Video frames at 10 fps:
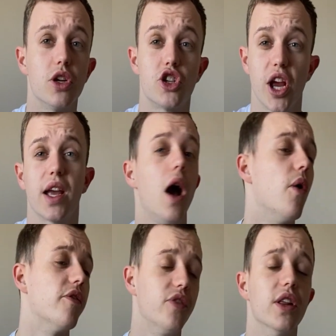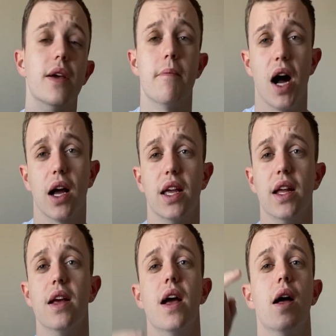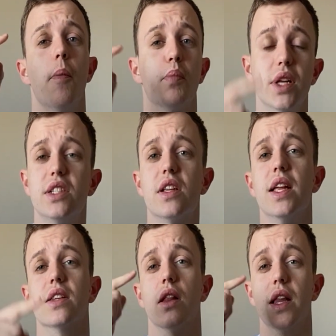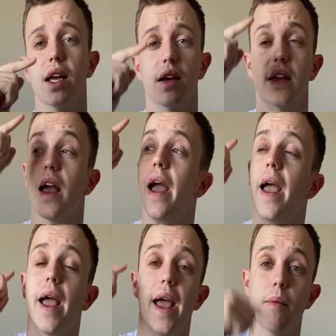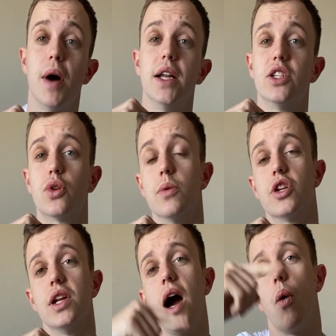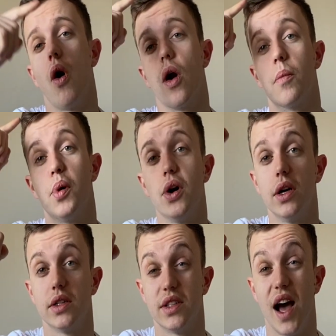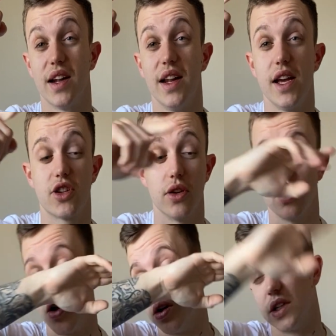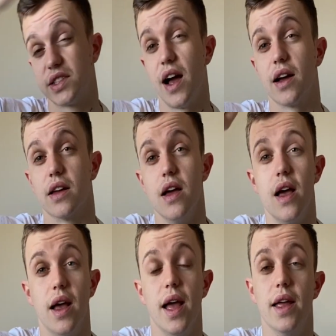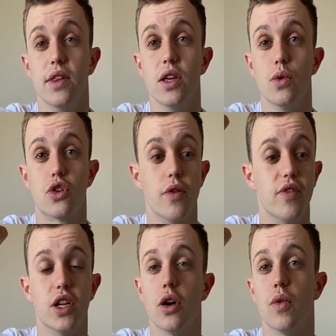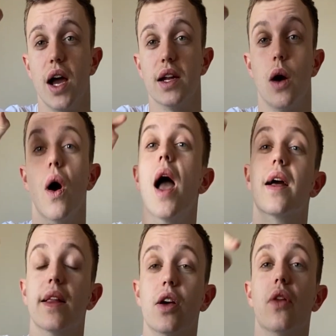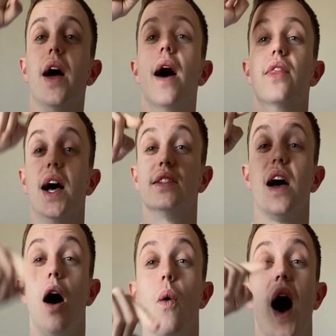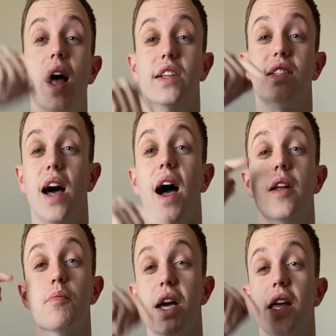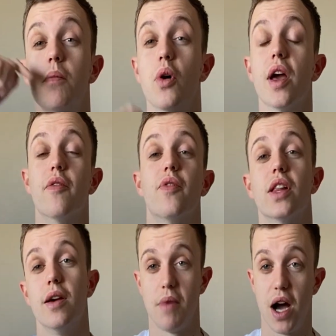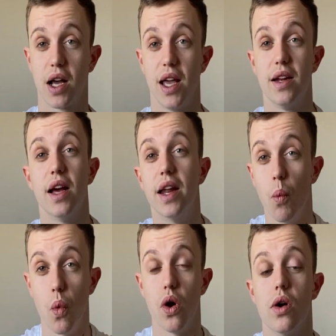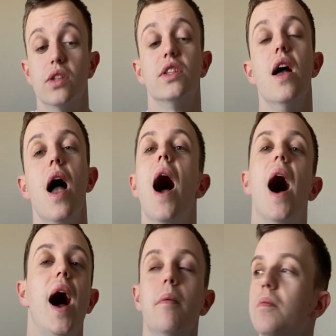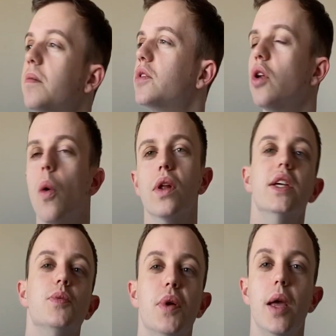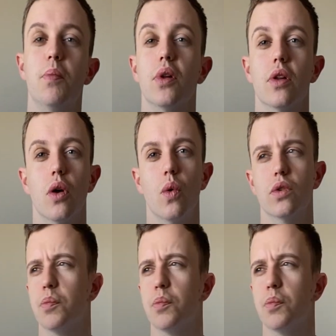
to check out affiliate marketing. Please click the link in my description now, or I'll put an animation or a tag in the YouTube video right now. Click on that, and that's how I started making money at affiliate marketing, and it works. I'm not one of these people who was